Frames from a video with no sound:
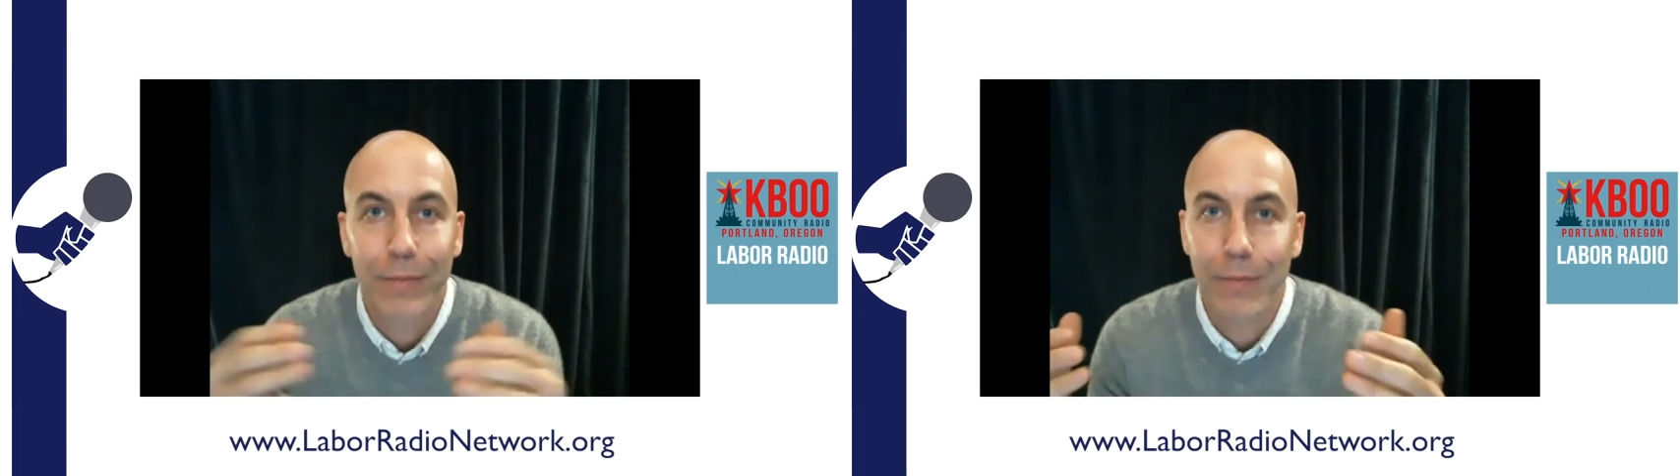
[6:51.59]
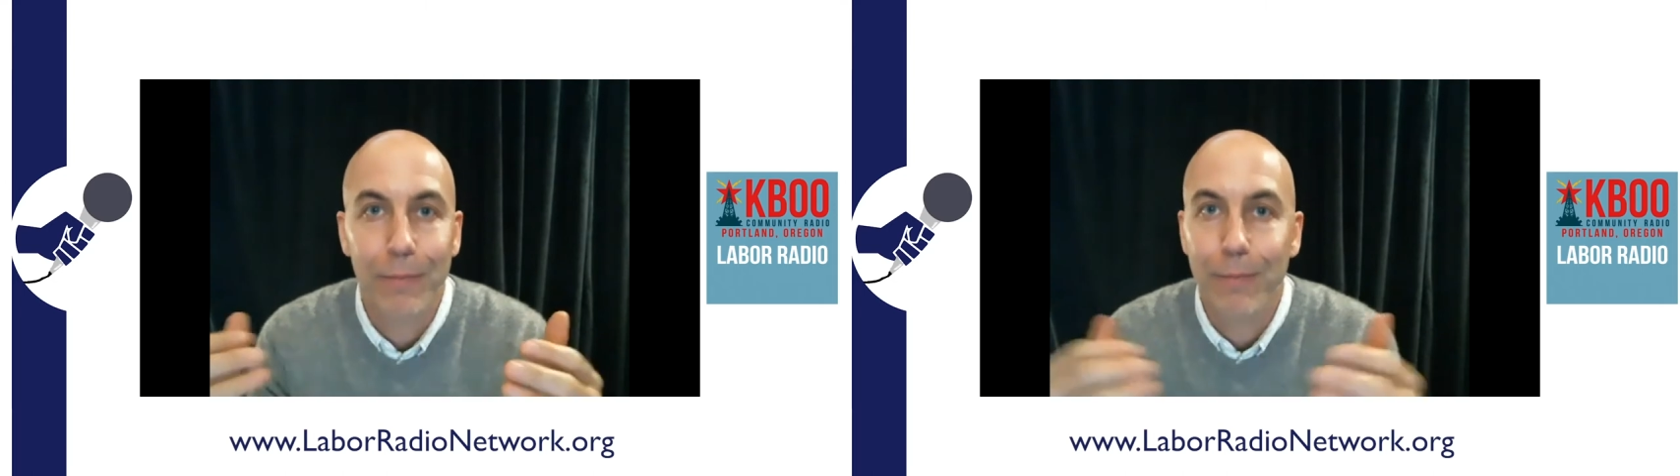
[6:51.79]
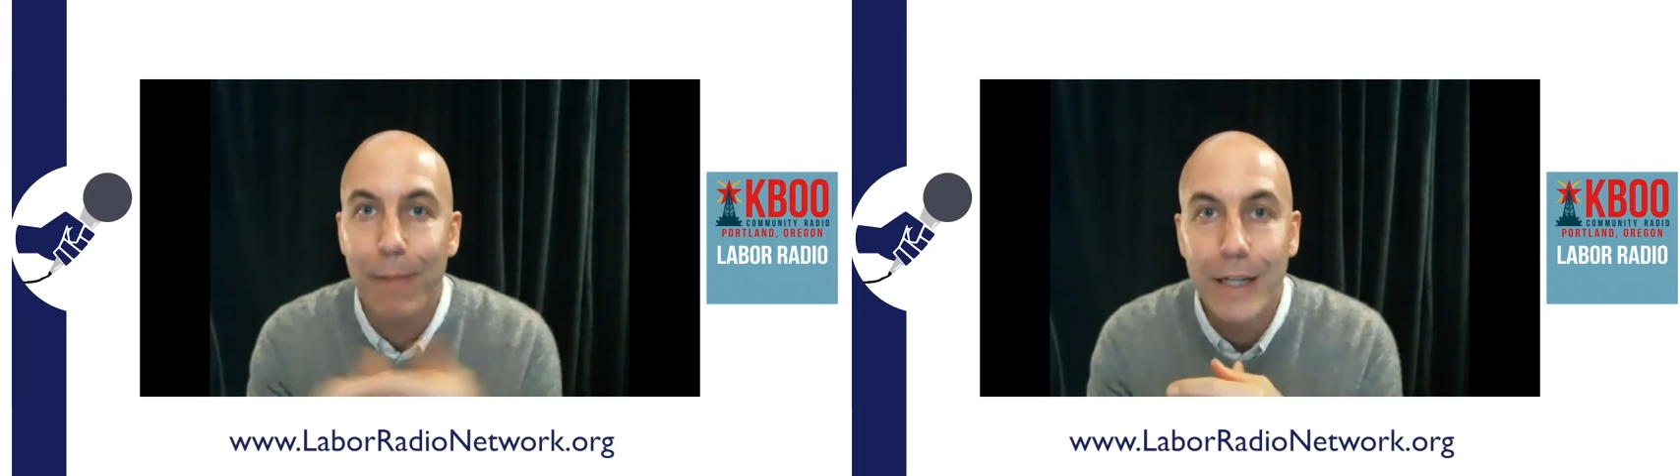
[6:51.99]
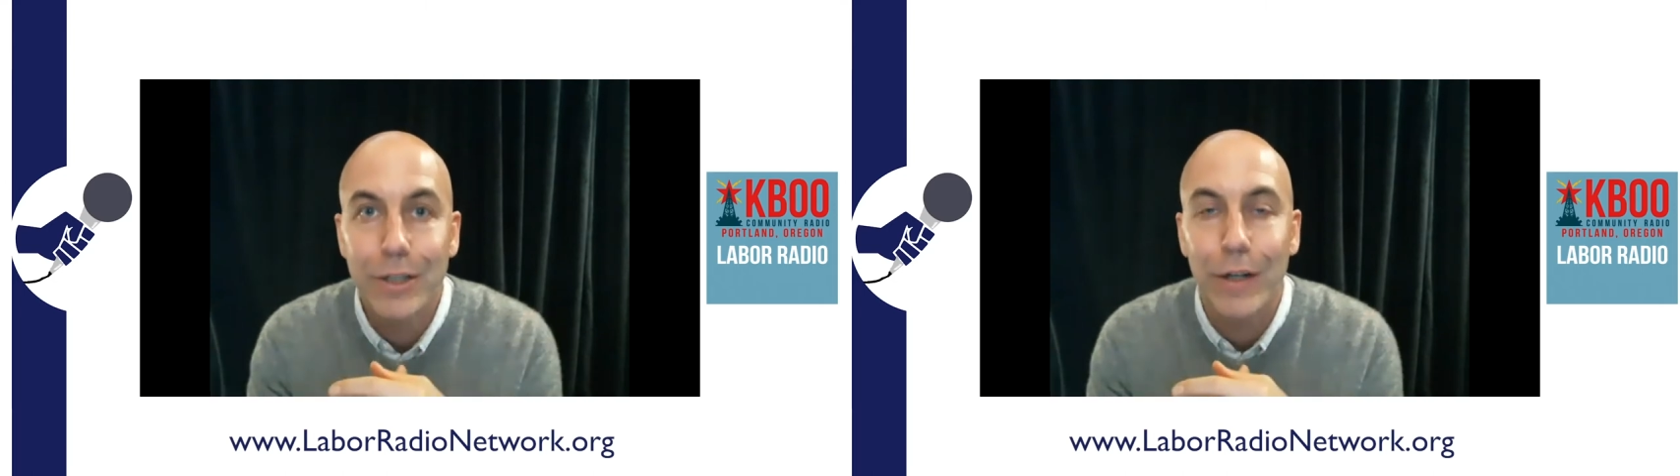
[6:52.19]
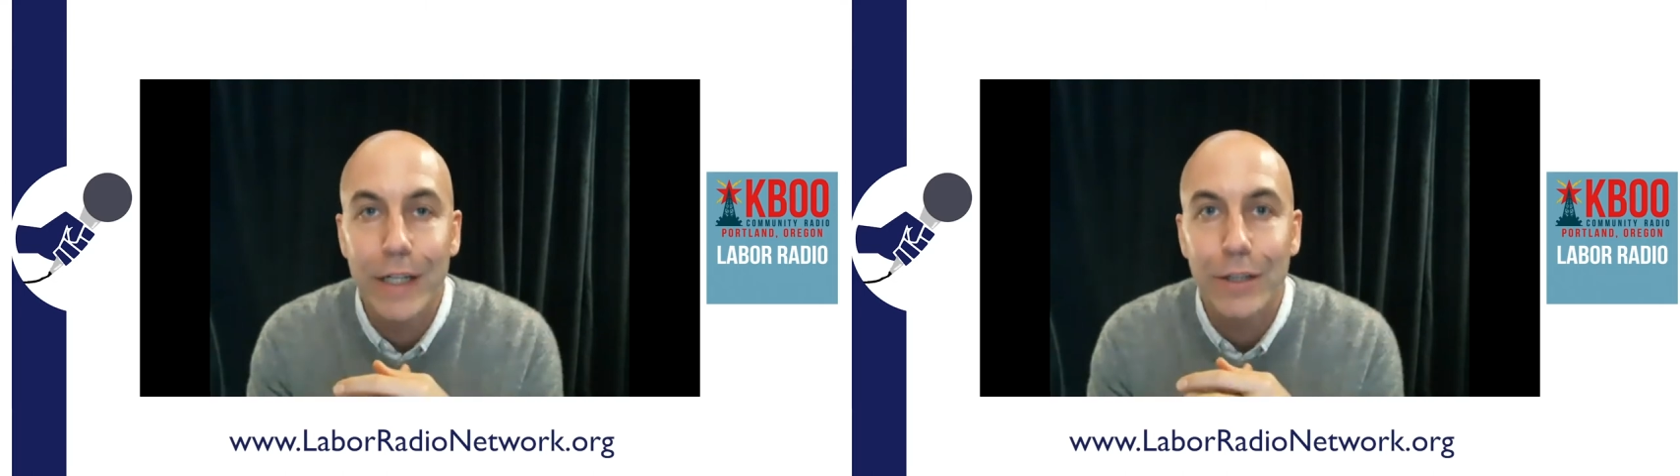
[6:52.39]

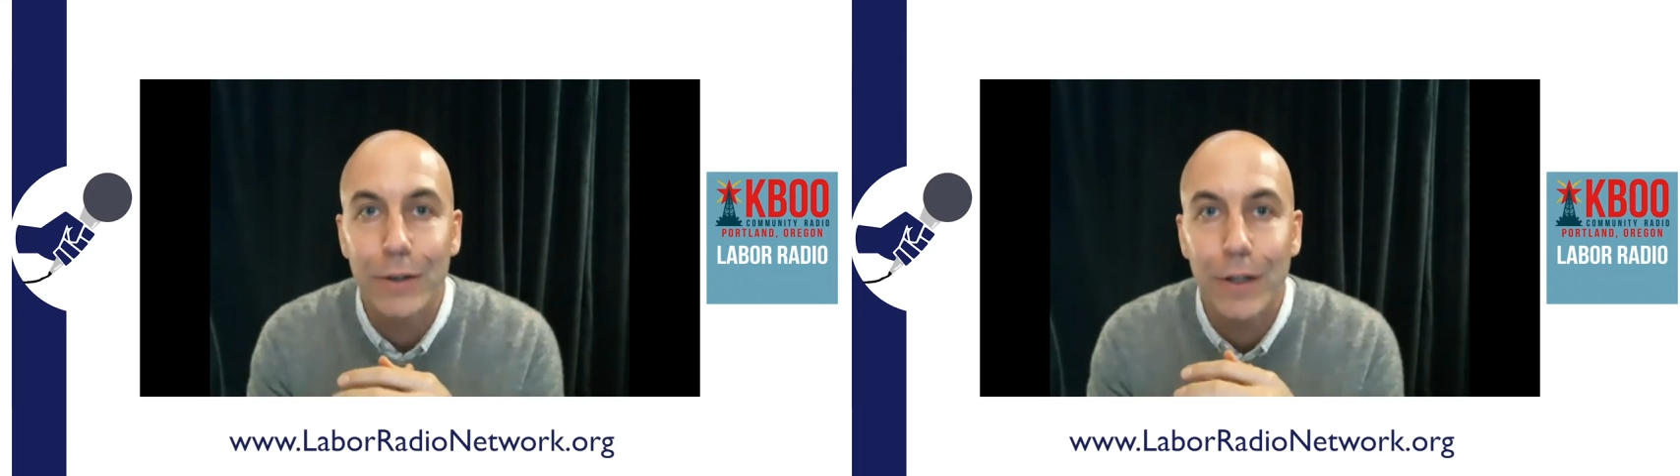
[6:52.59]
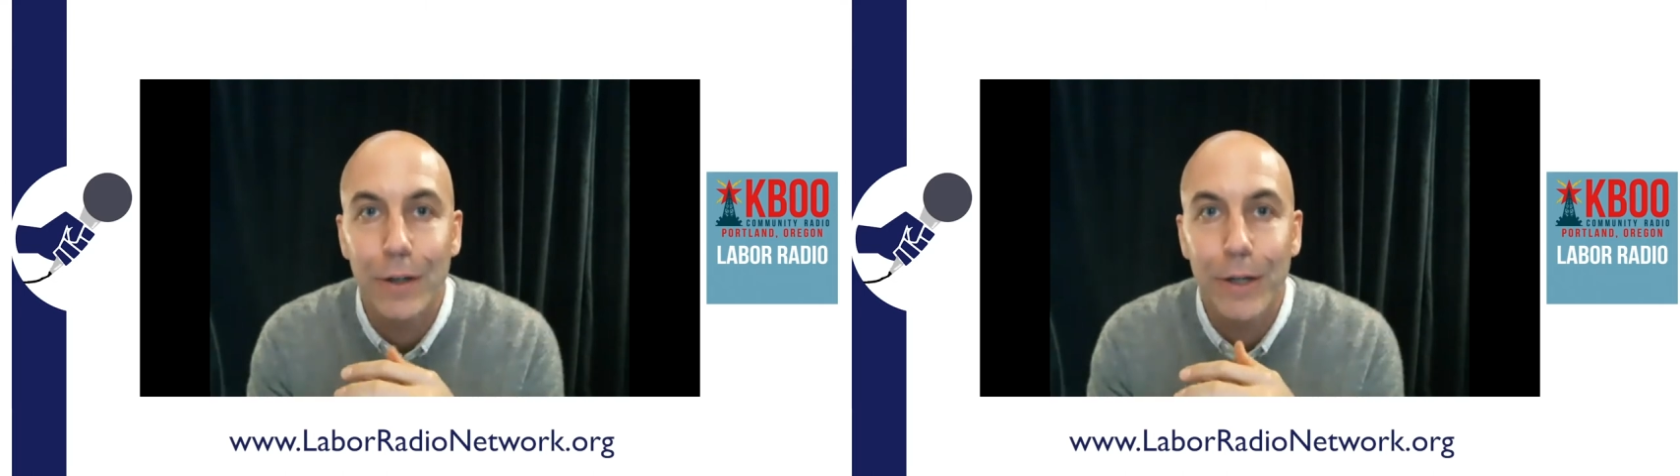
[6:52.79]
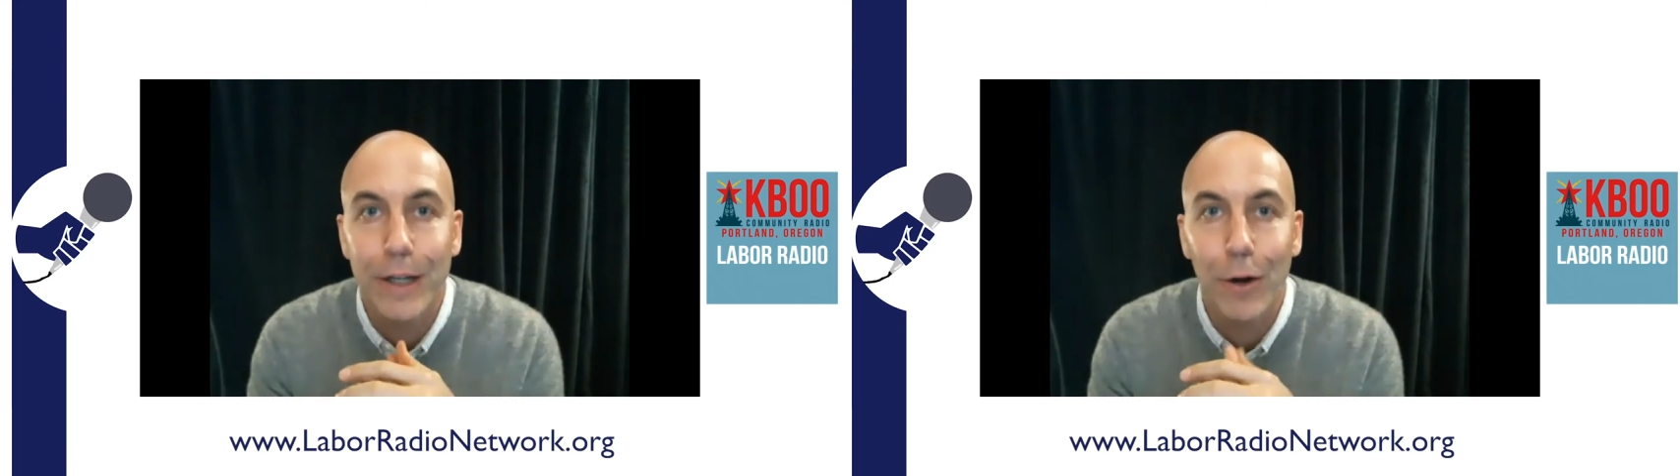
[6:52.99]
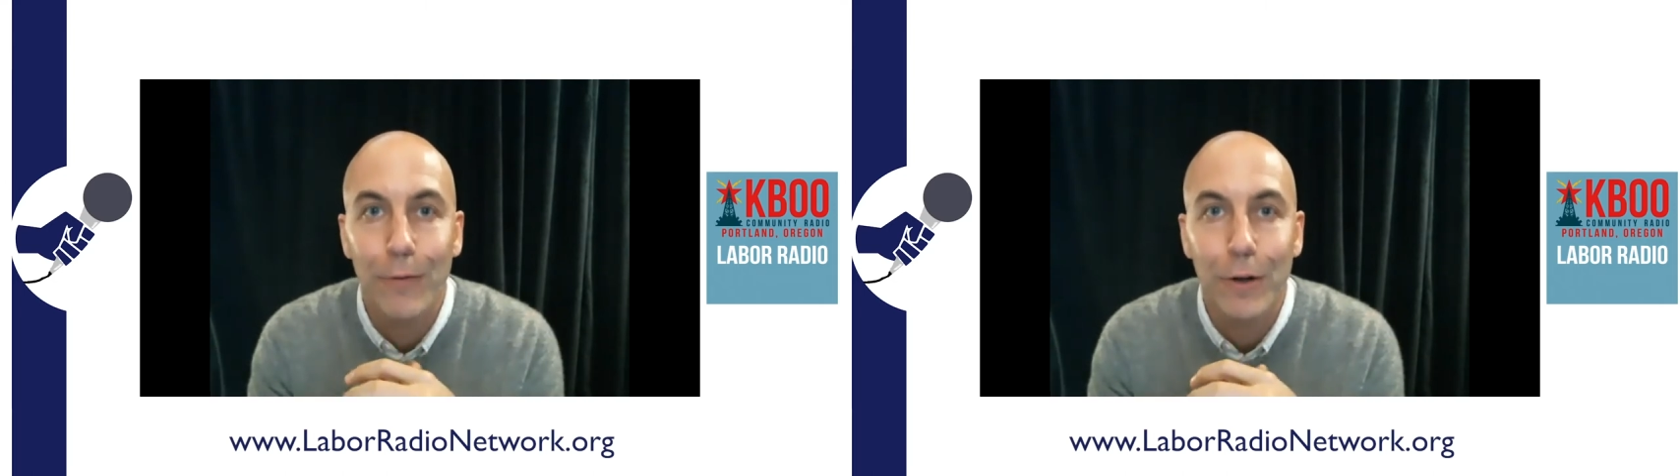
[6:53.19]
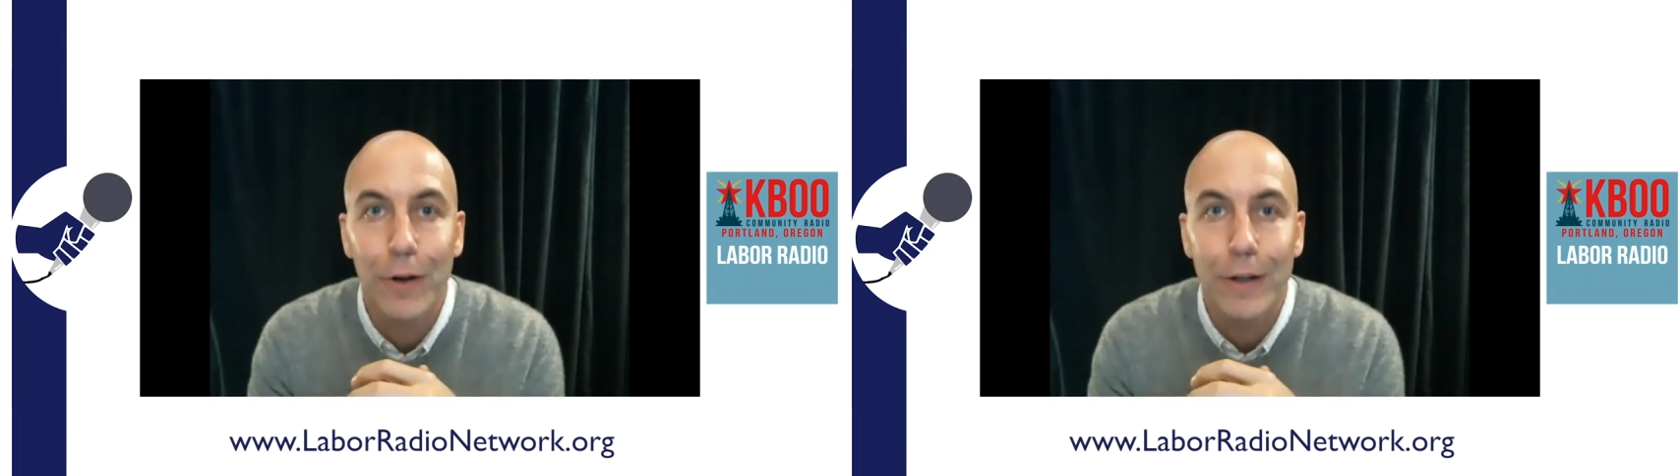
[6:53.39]
major issues are being
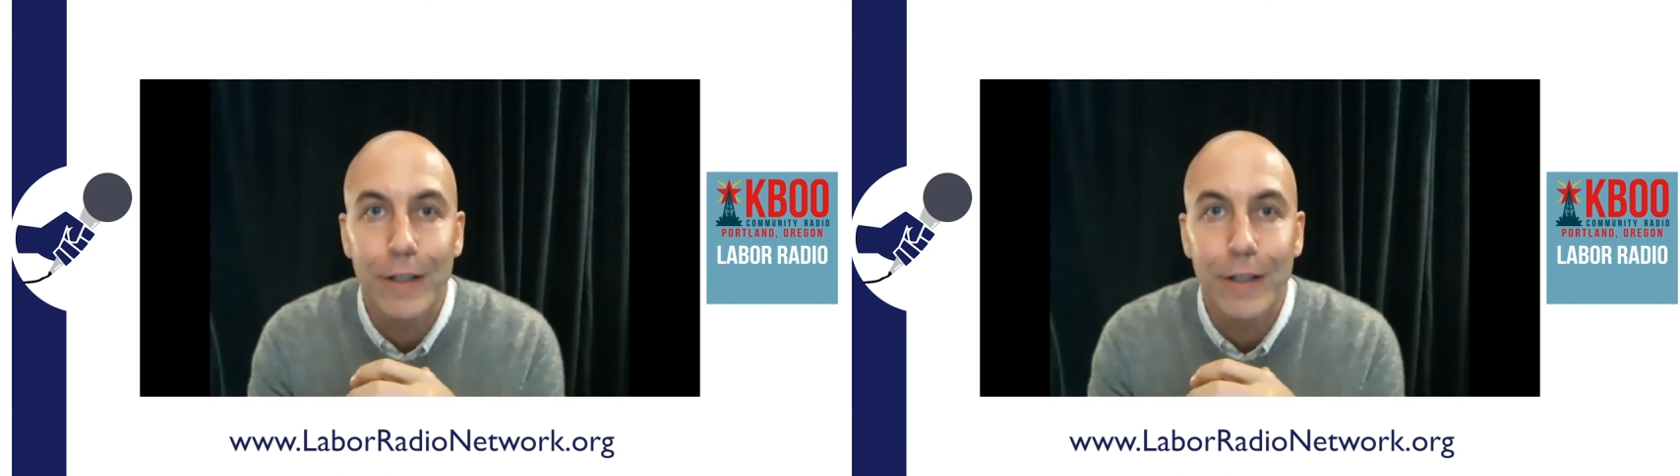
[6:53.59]
overlooked.